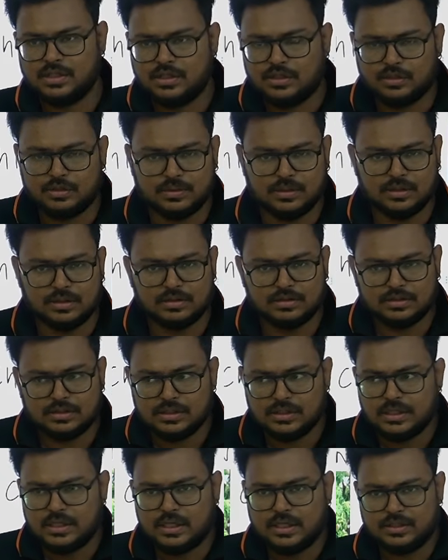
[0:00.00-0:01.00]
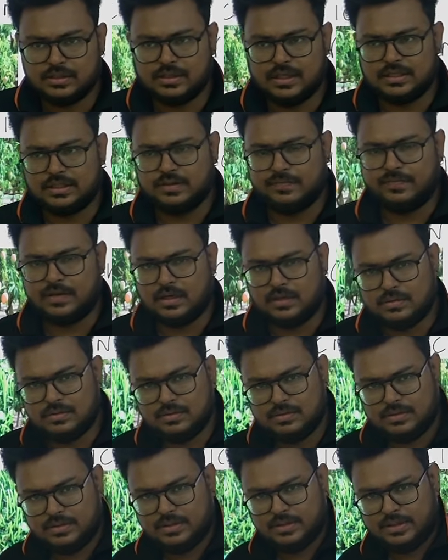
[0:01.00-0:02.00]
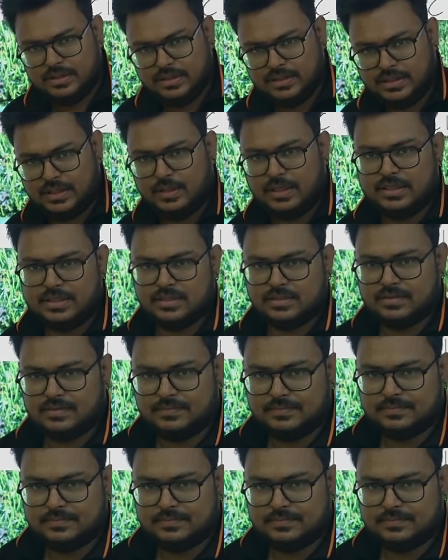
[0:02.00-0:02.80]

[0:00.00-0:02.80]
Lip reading: tomorrow. So as of now, see you later.